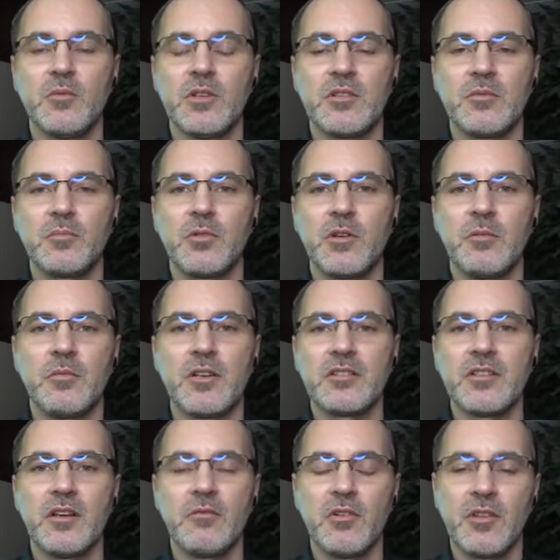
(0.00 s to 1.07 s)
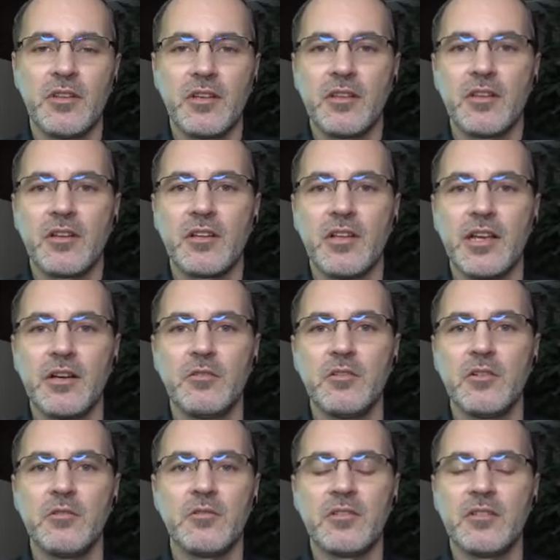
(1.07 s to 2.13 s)
which pretty much everything in the cloud
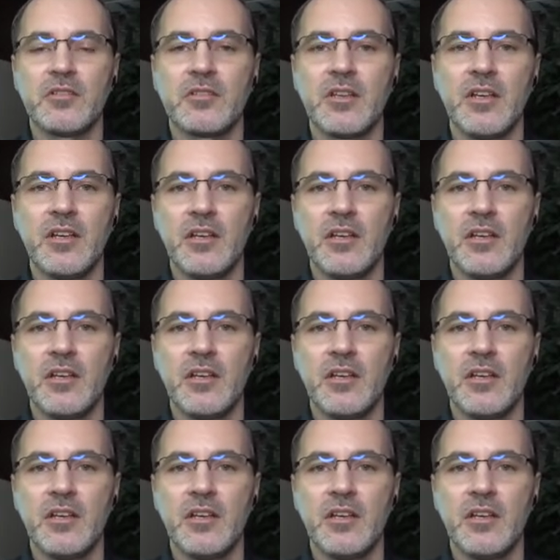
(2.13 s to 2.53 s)
uses,